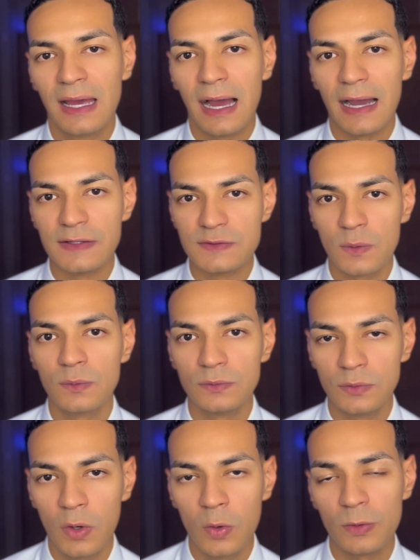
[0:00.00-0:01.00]
I don't
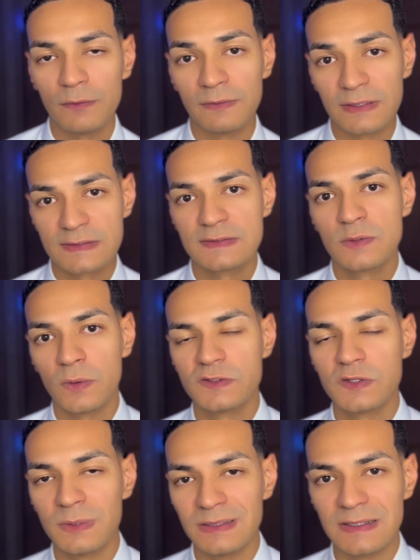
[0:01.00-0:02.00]
know if this is going
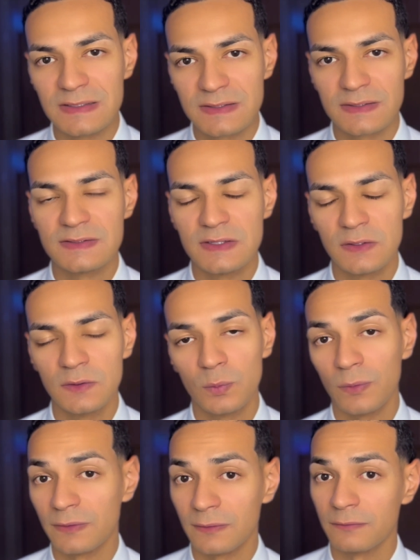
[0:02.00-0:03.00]
to be discontinued
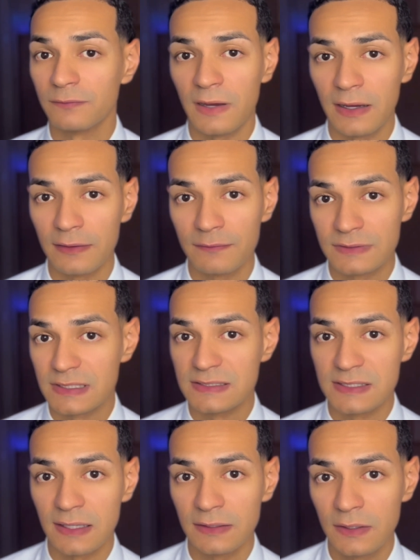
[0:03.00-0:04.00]
within 5 to
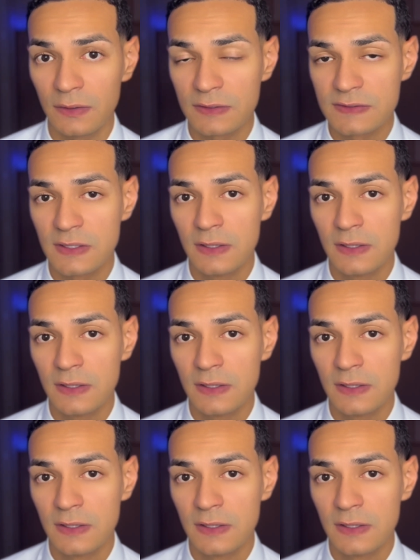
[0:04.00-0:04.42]
10 years.